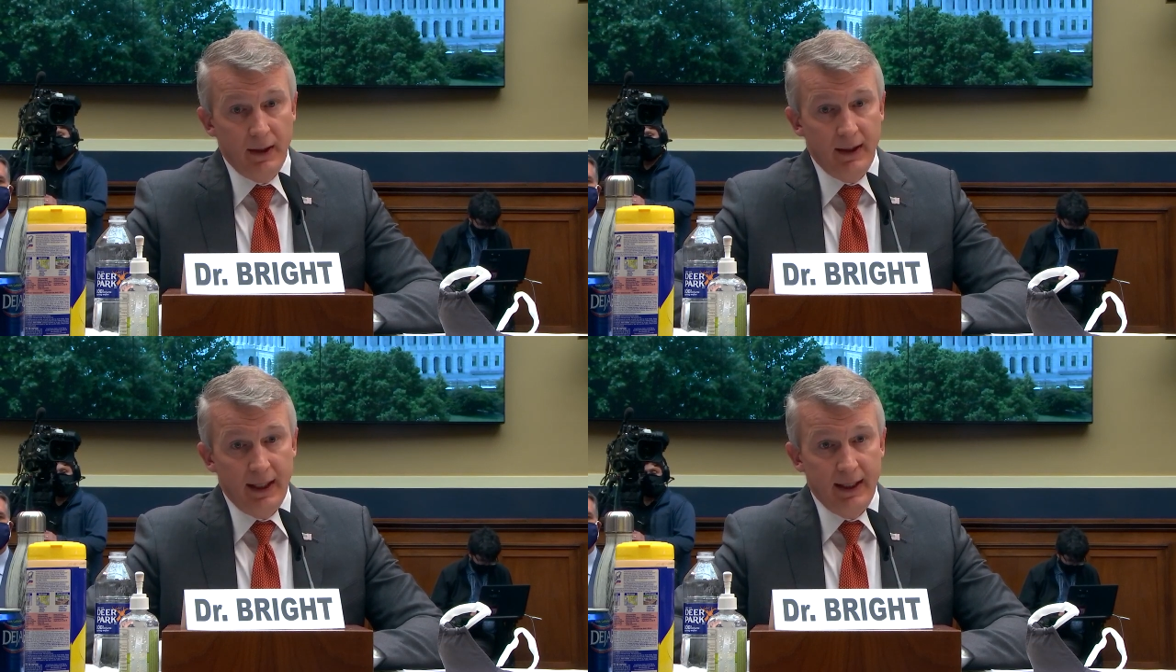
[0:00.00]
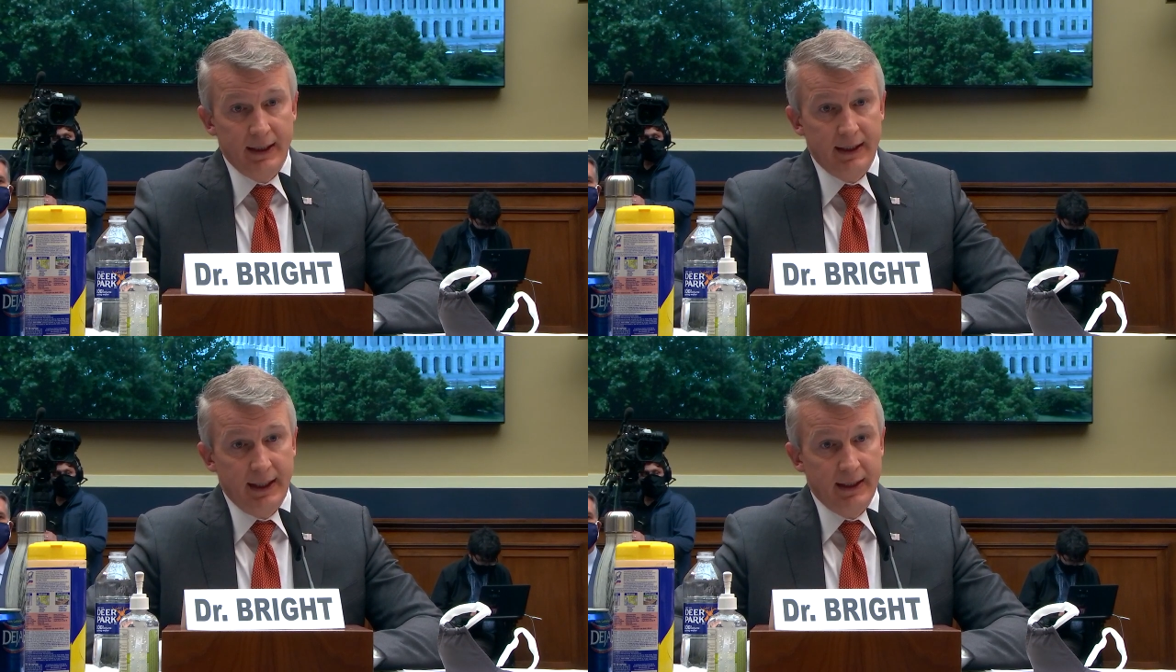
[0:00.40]
They
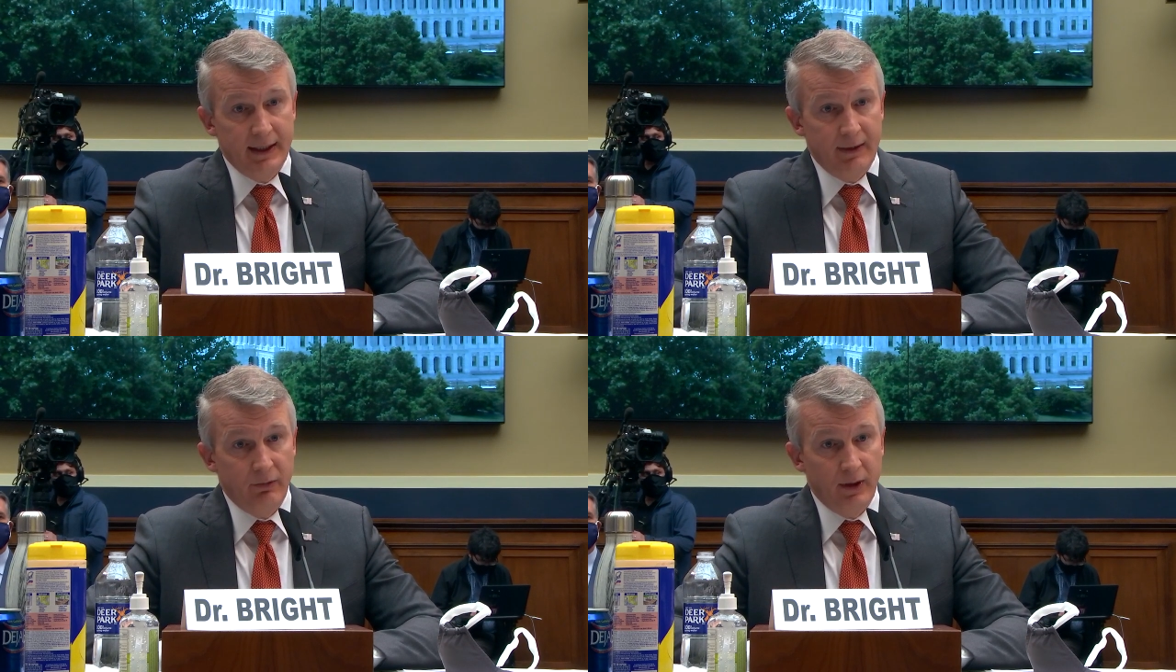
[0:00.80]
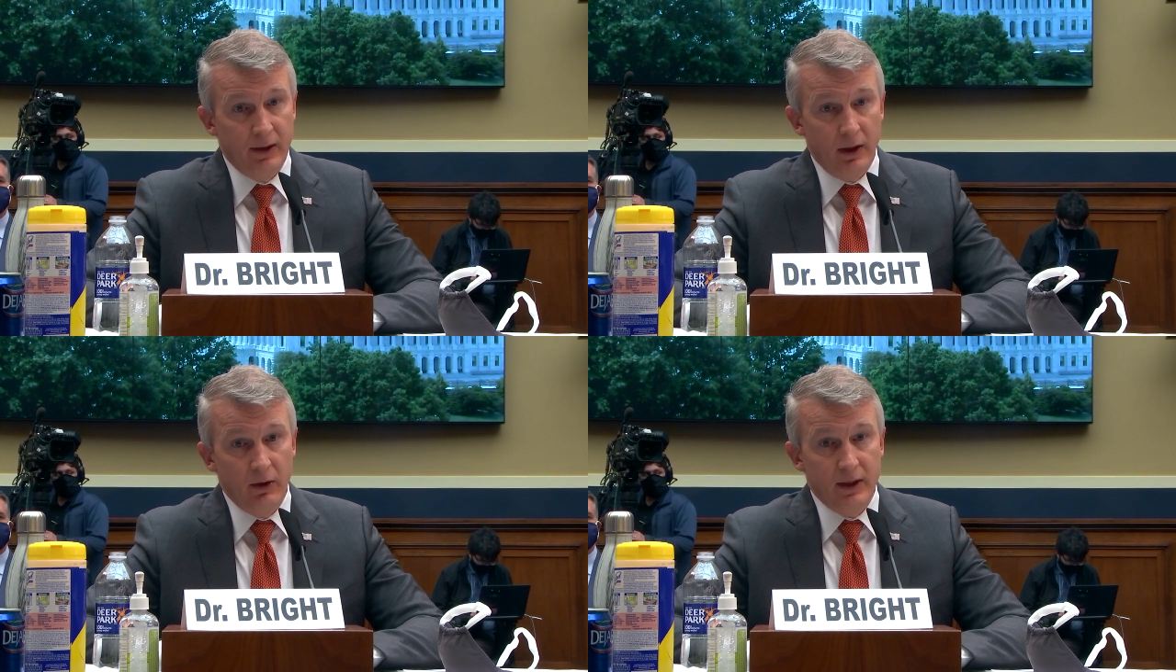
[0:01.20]
indicated if
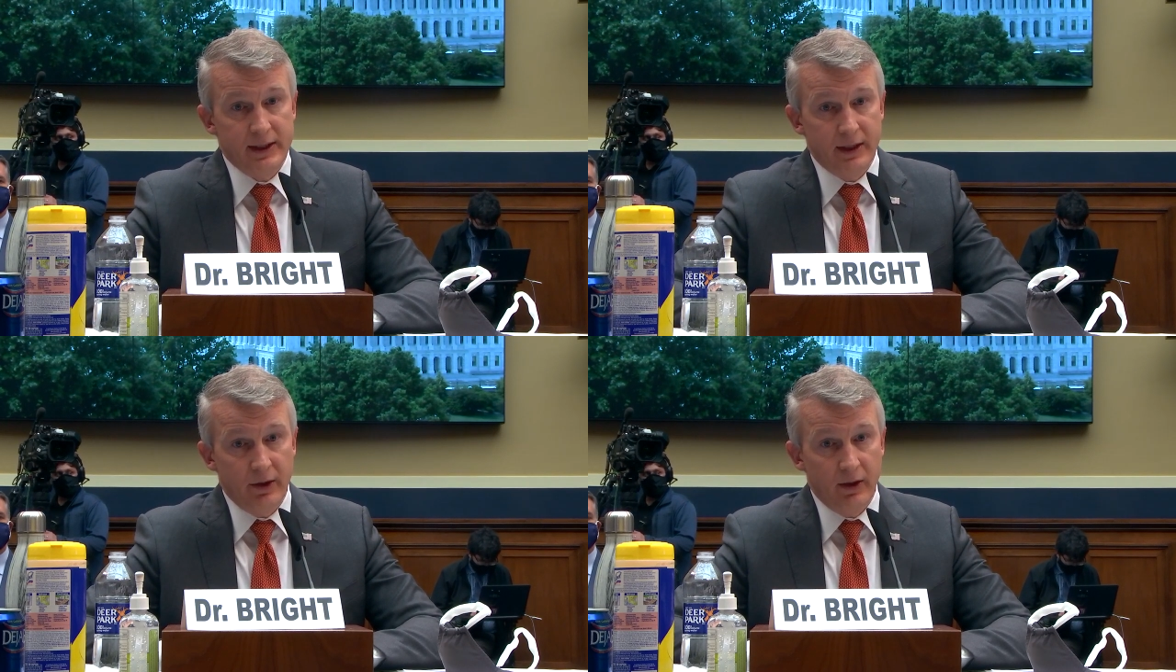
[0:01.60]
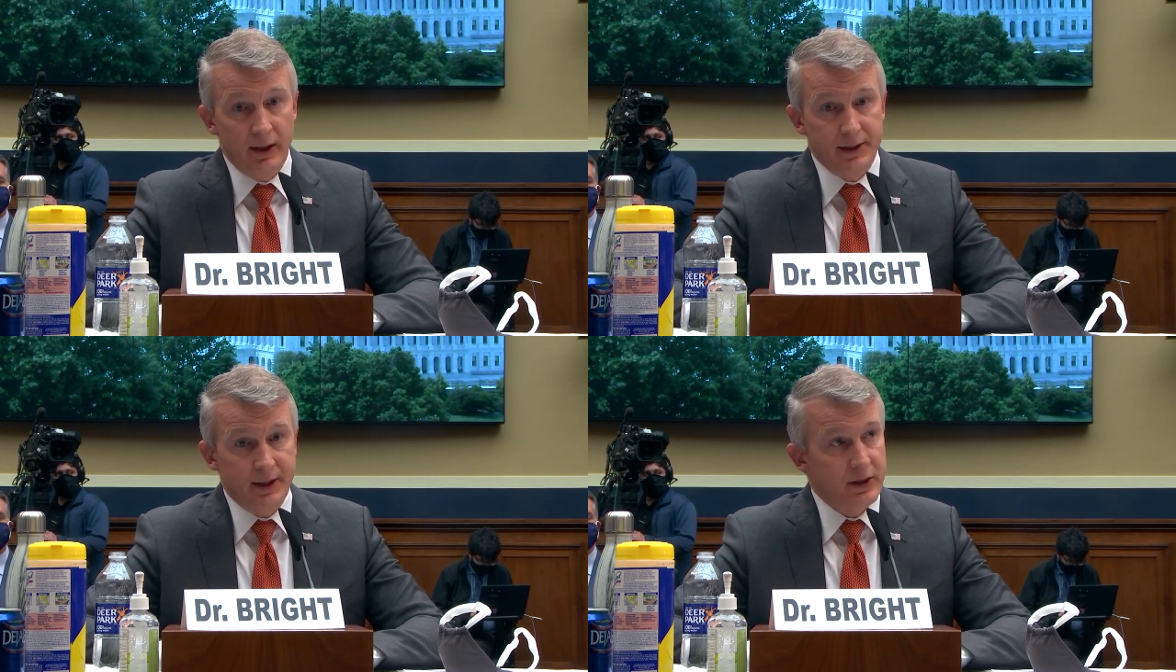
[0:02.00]
we notice there
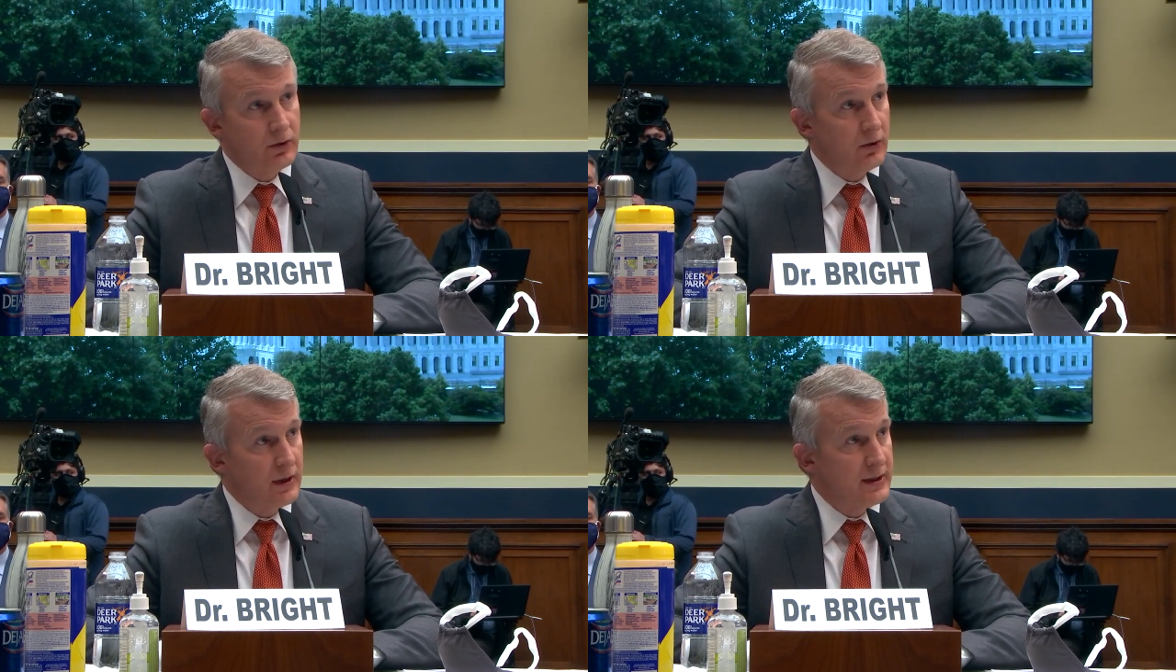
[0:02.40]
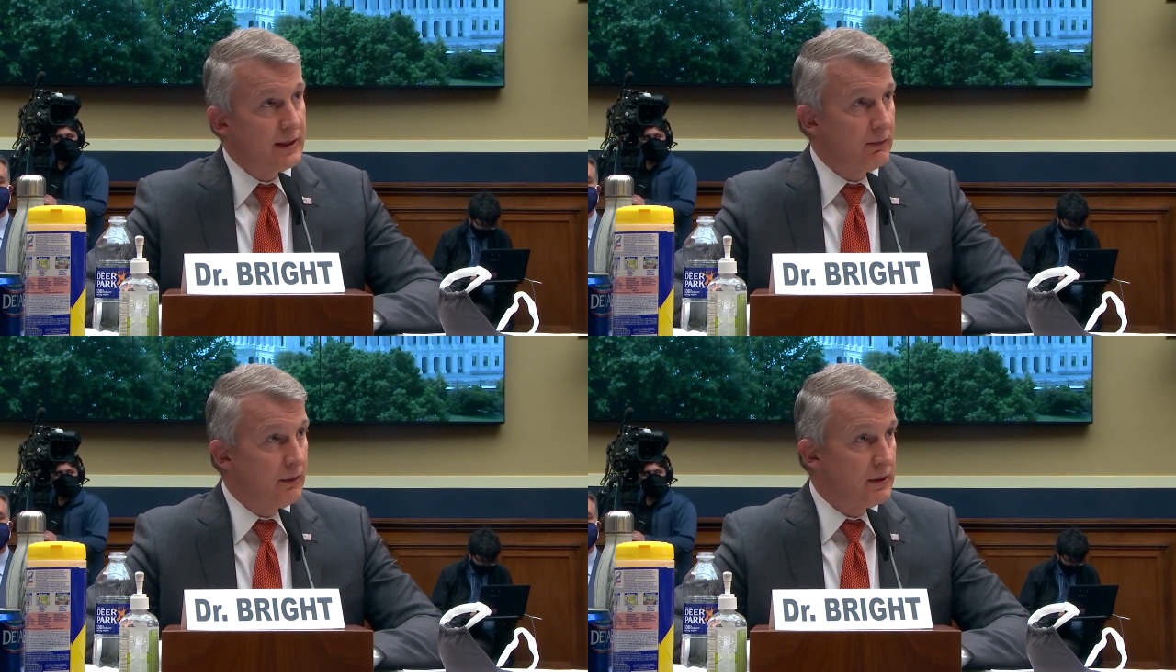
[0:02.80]
is a shortage
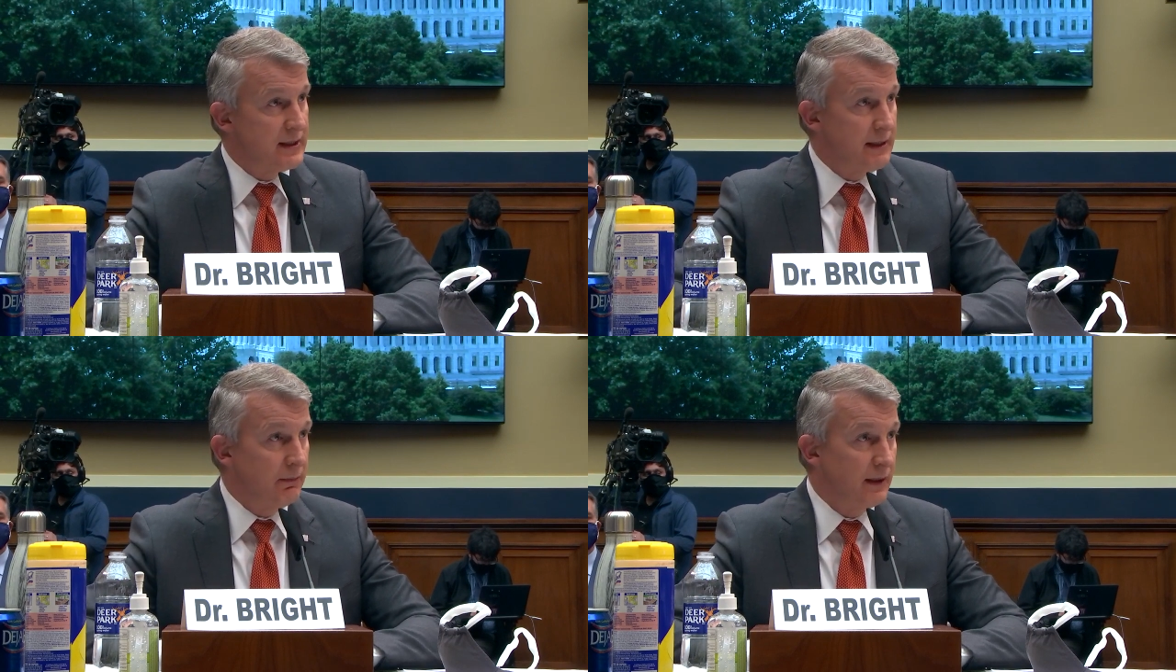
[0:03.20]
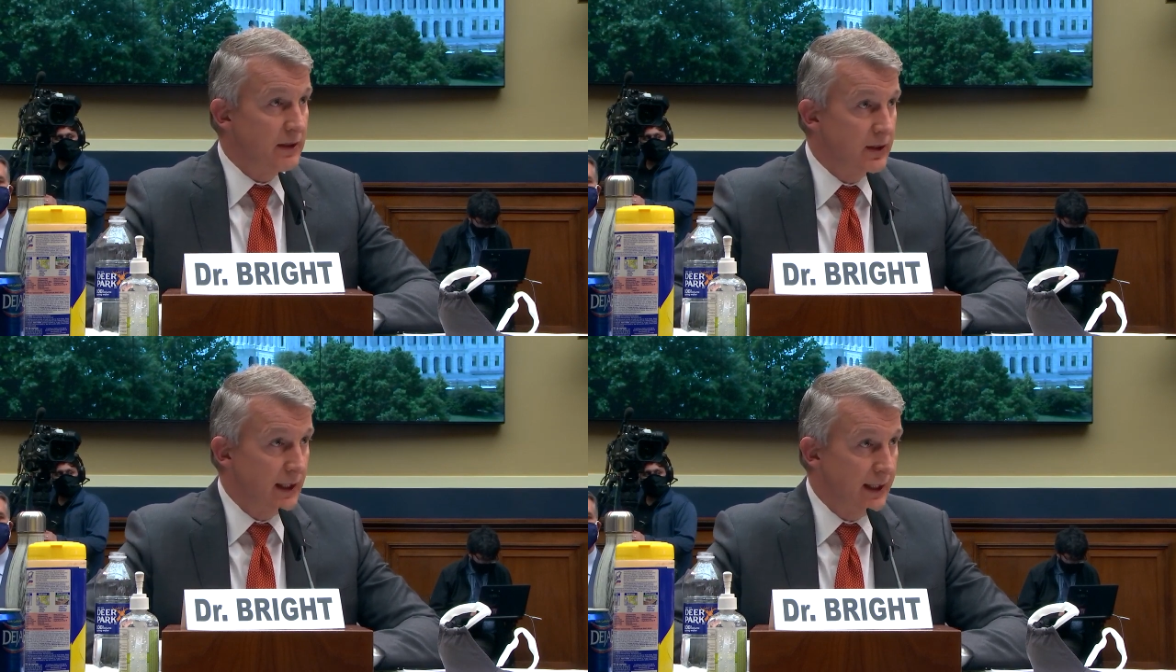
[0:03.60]
that we will simply
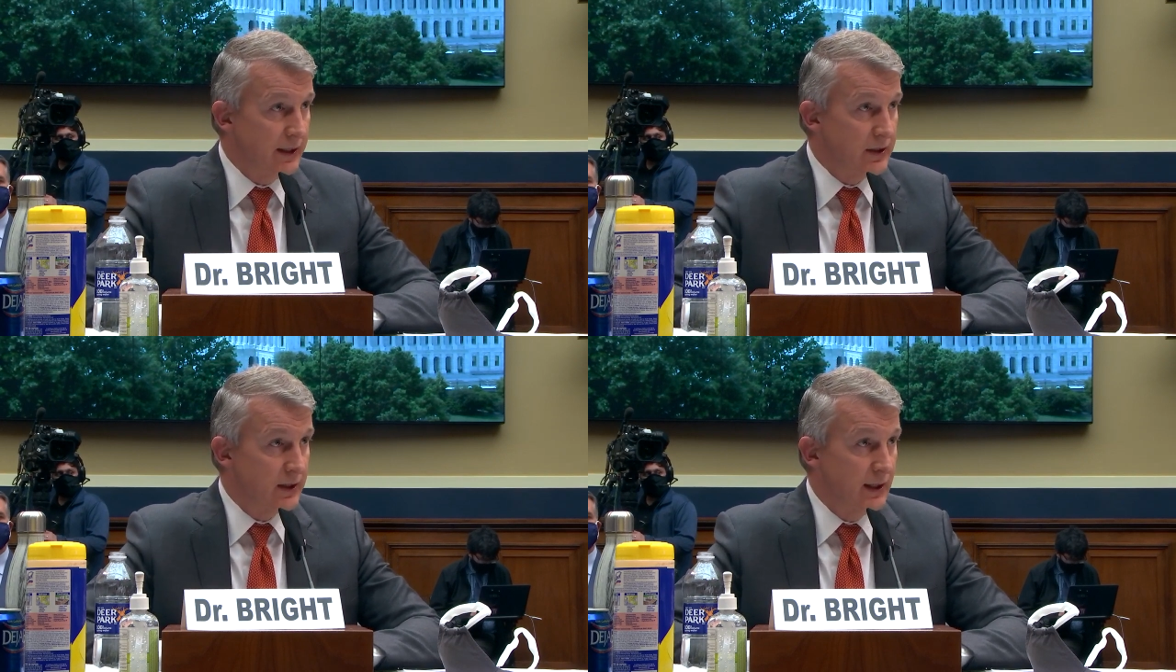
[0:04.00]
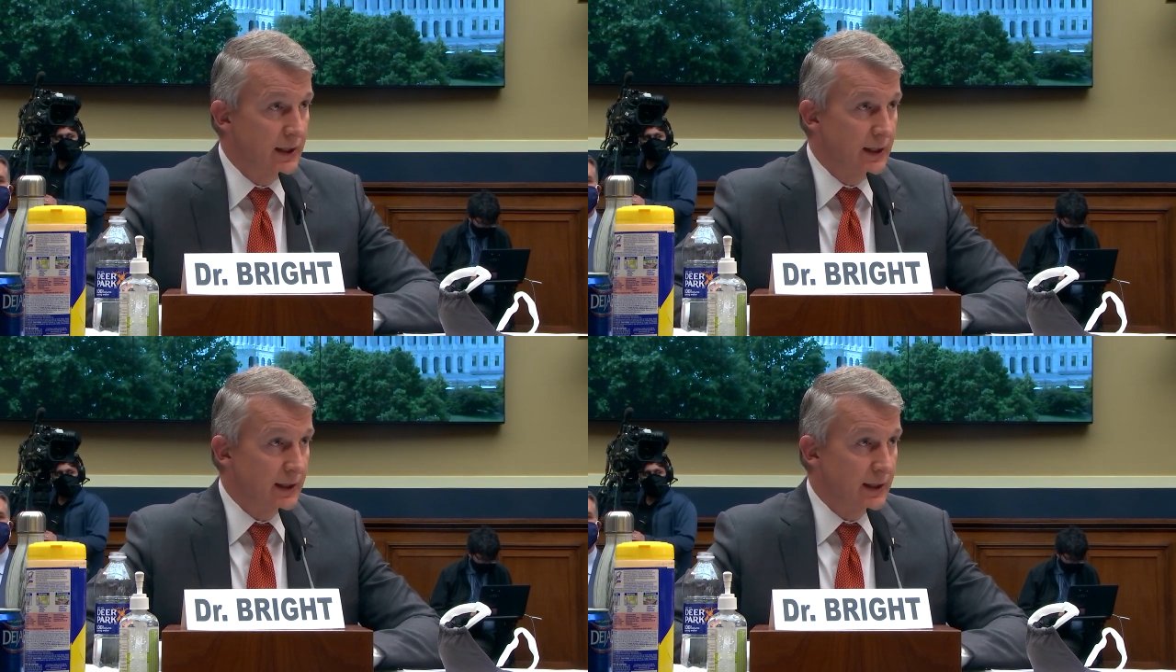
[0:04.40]
change